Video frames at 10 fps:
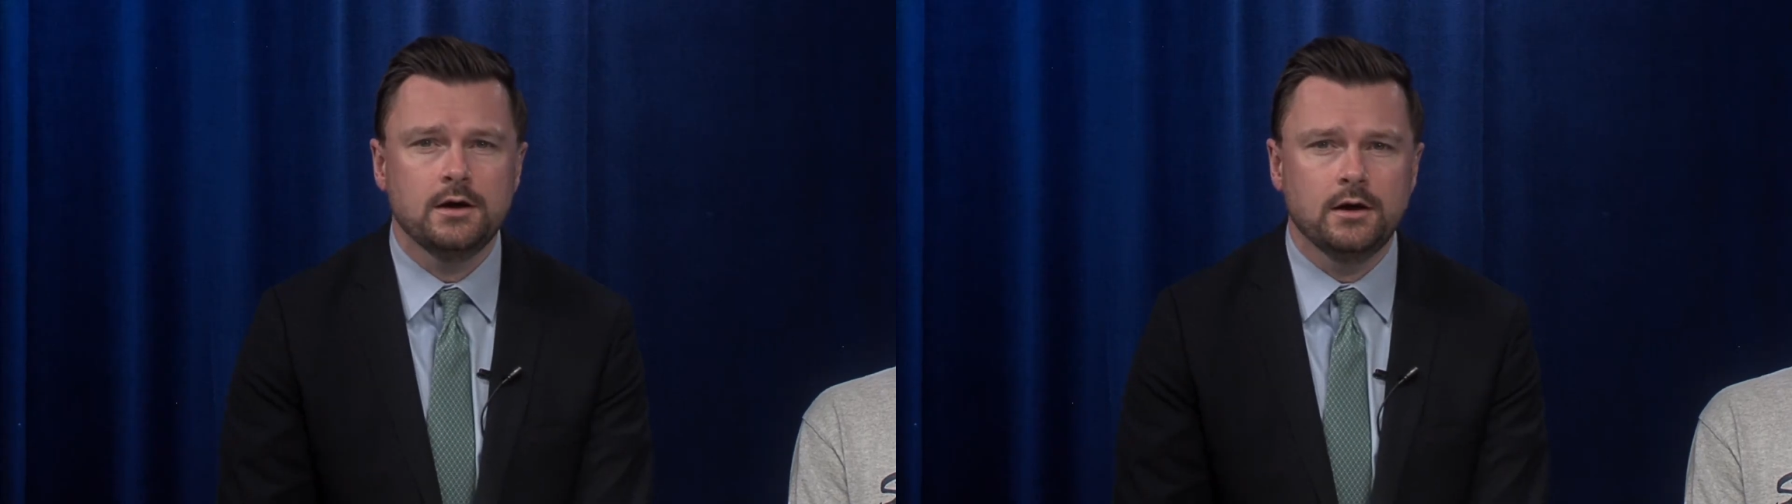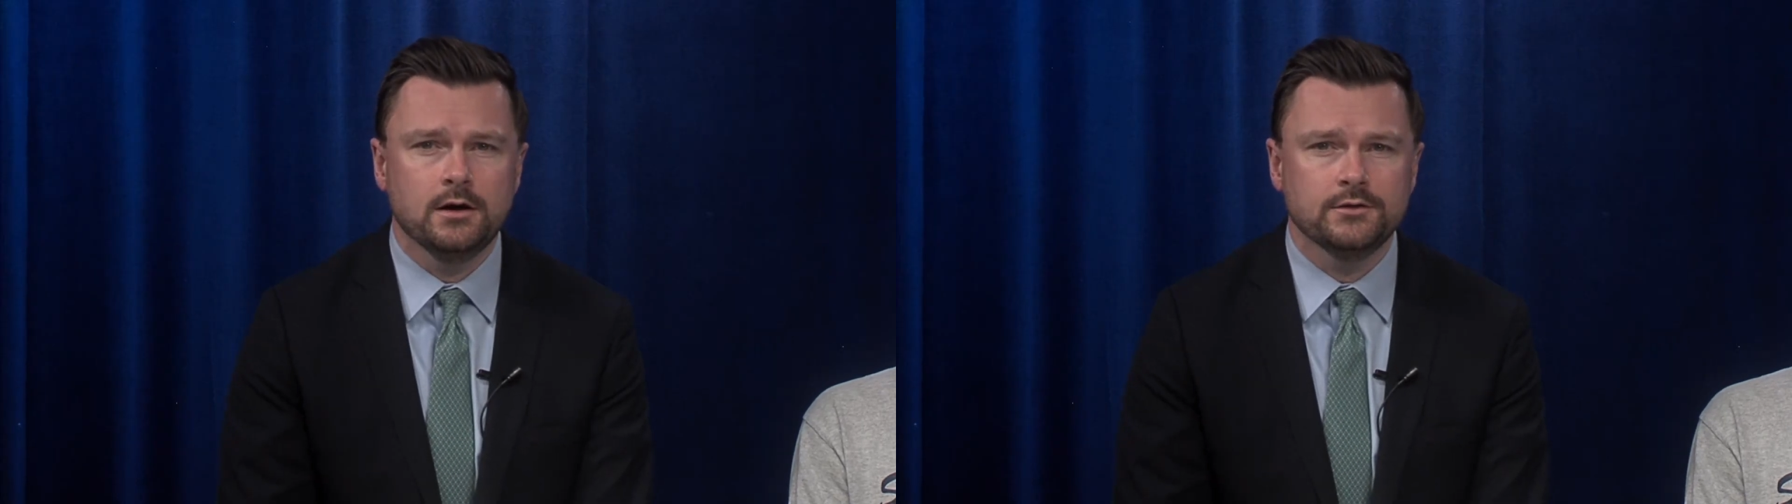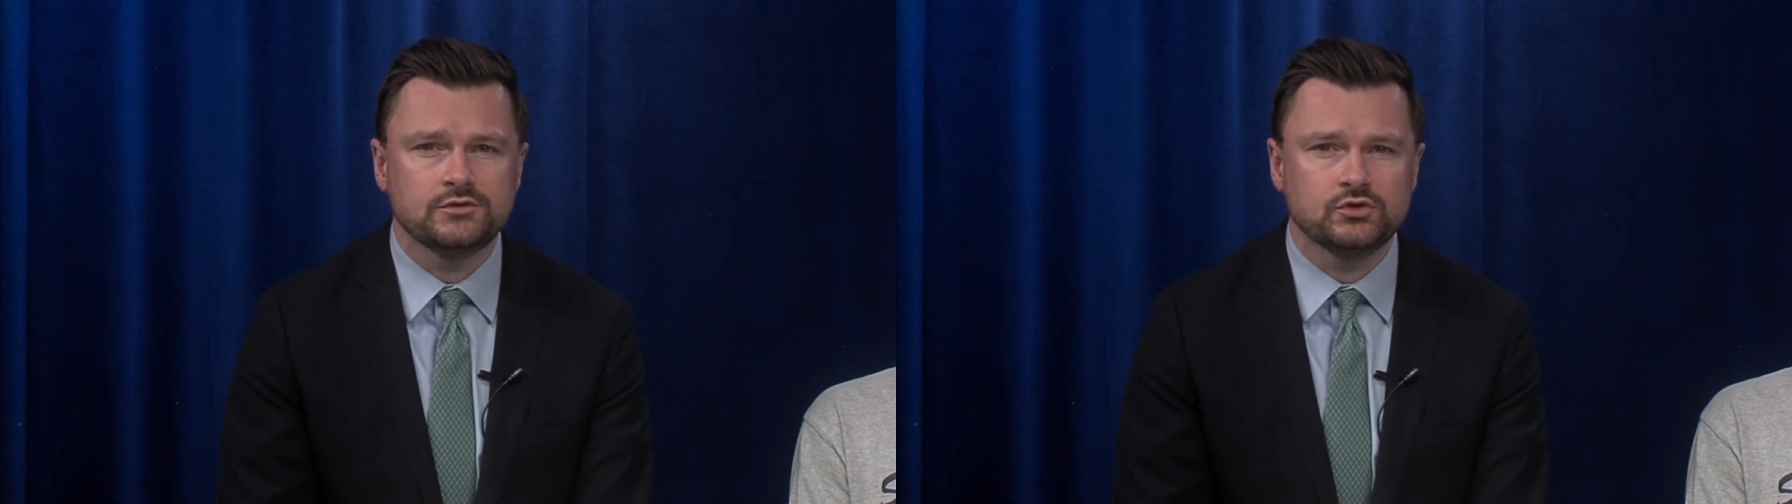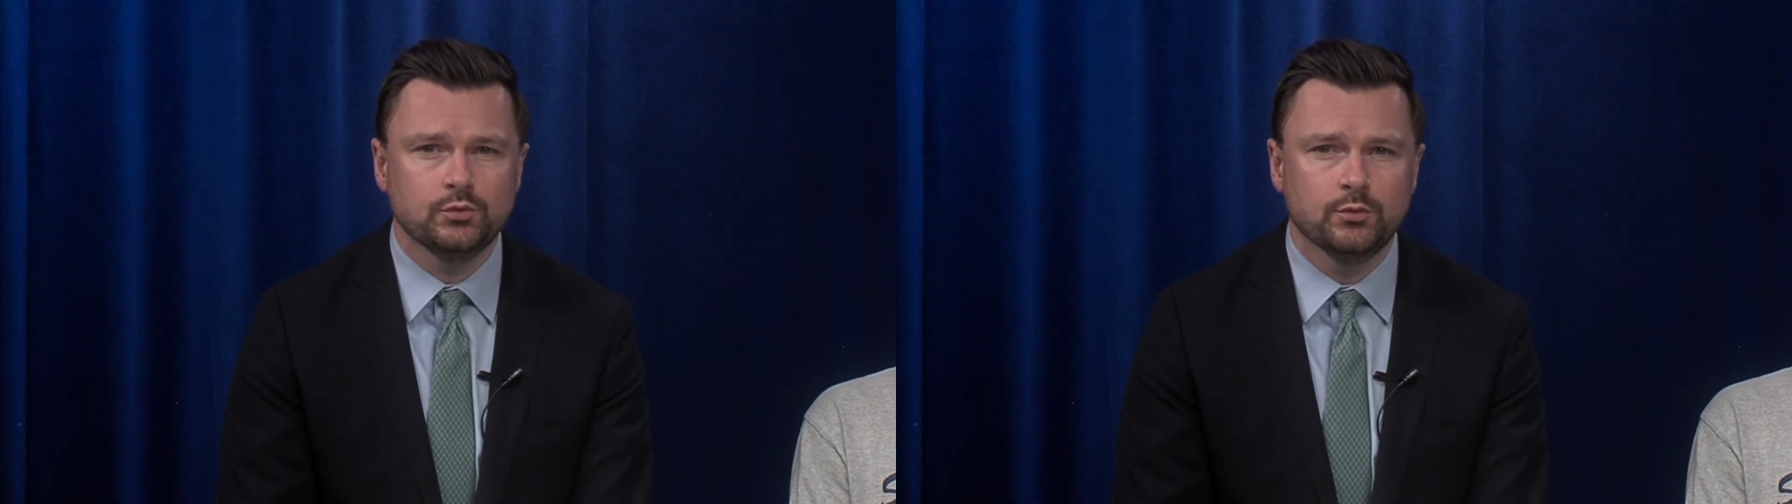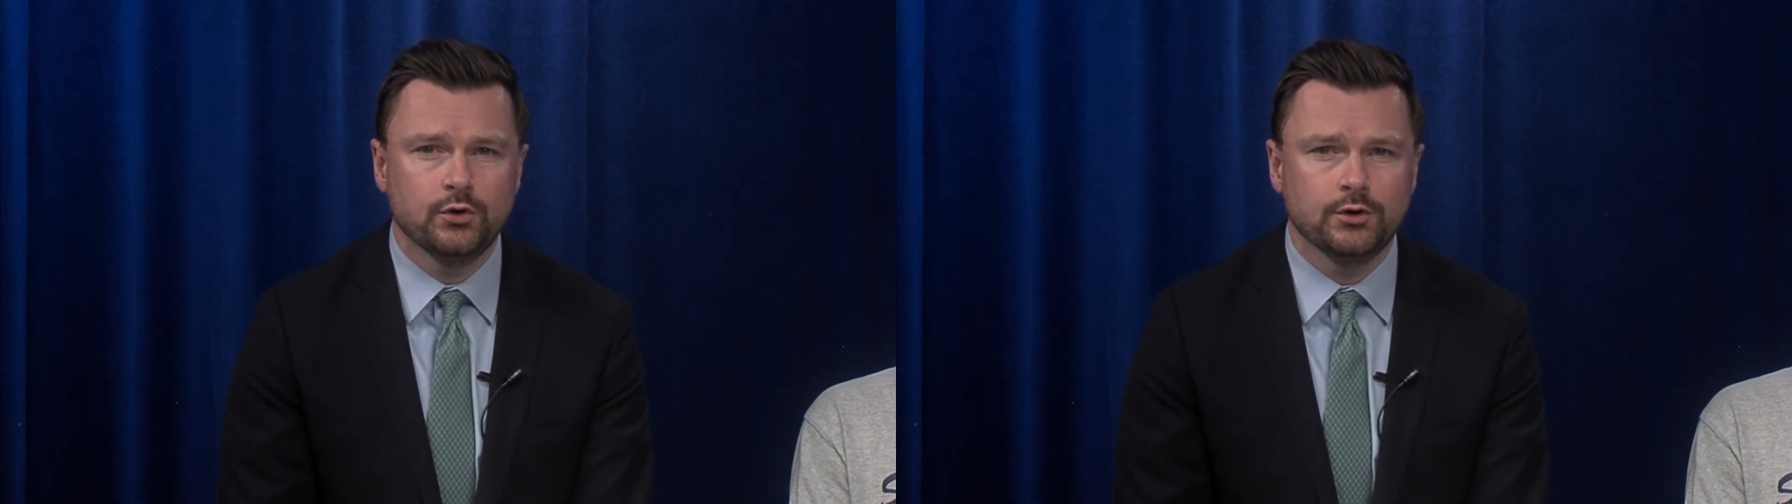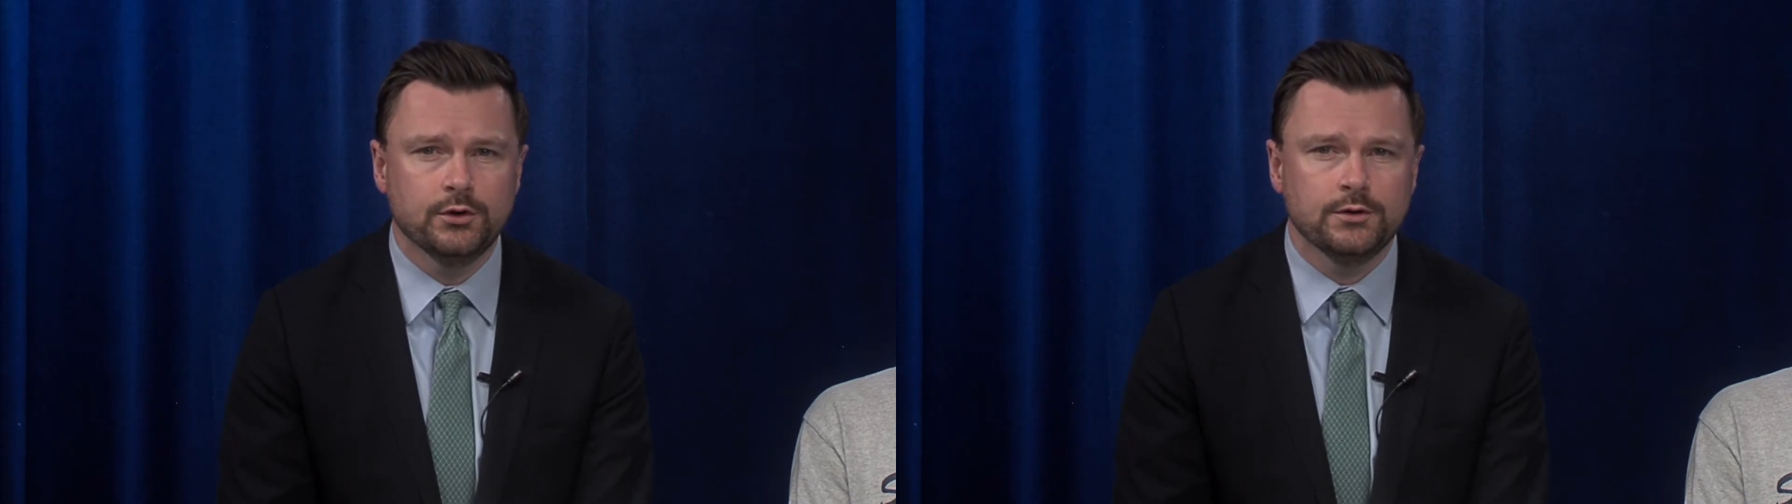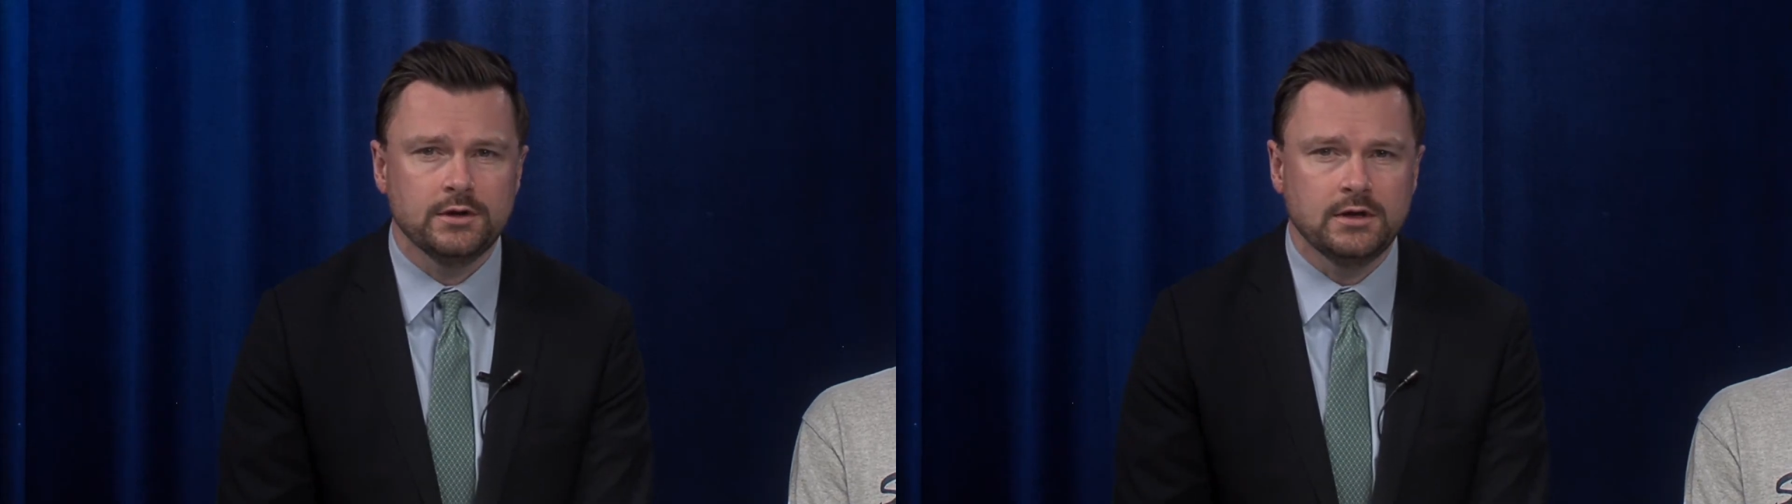uh, the Super Bowl